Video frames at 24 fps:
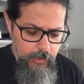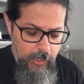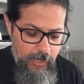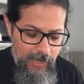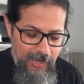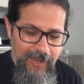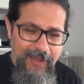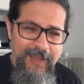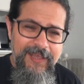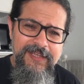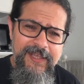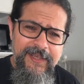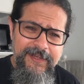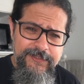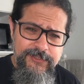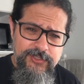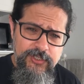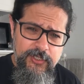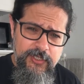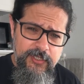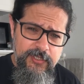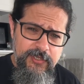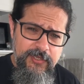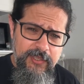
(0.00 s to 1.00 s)
I like
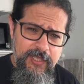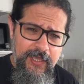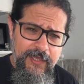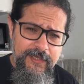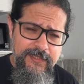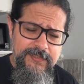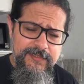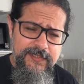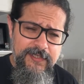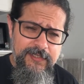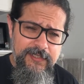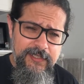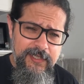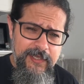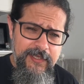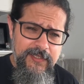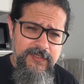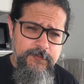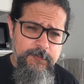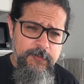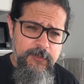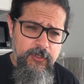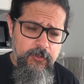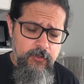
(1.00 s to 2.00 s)
chicken thighs and legs
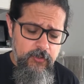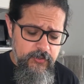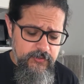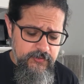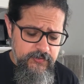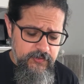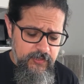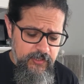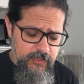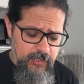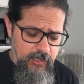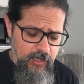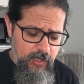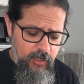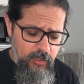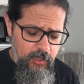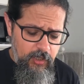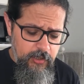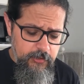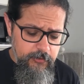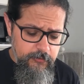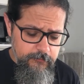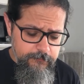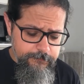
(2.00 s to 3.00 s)
because they
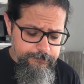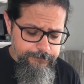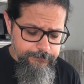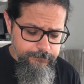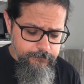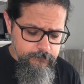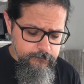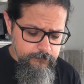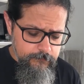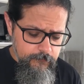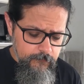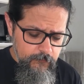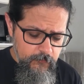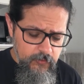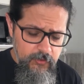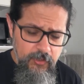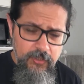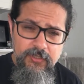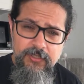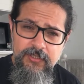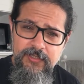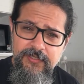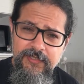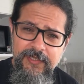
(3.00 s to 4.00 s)
are
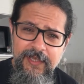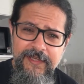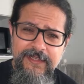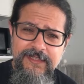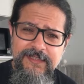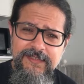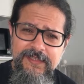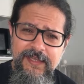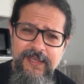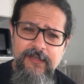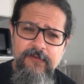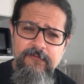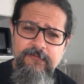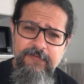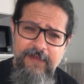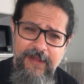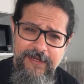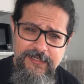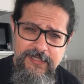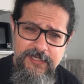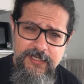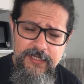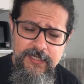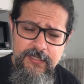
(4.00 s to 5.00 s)
nice and
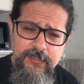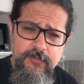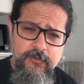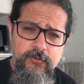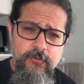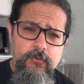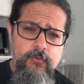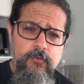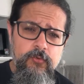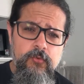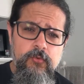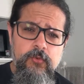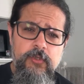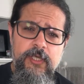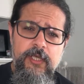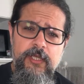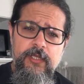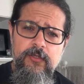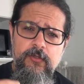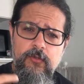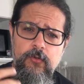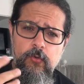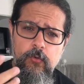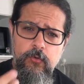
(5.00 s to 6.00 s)
fatty. You
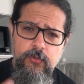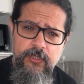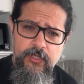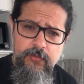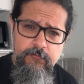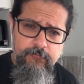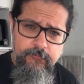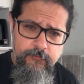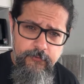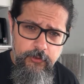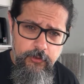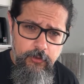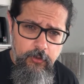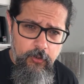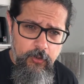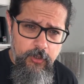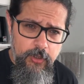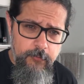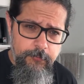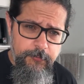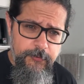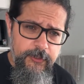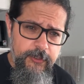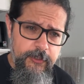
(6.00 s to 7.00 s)
can cook them for a longer
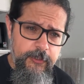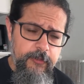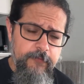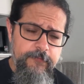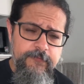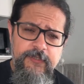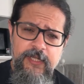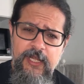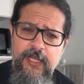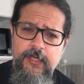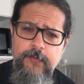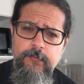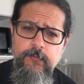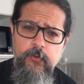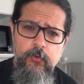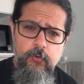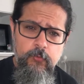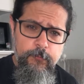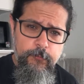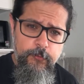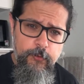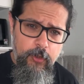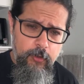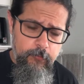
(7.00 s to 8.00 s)
period of time, no
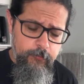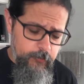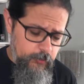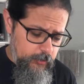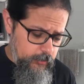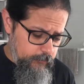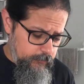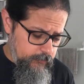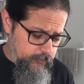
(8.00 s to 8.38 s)
problem.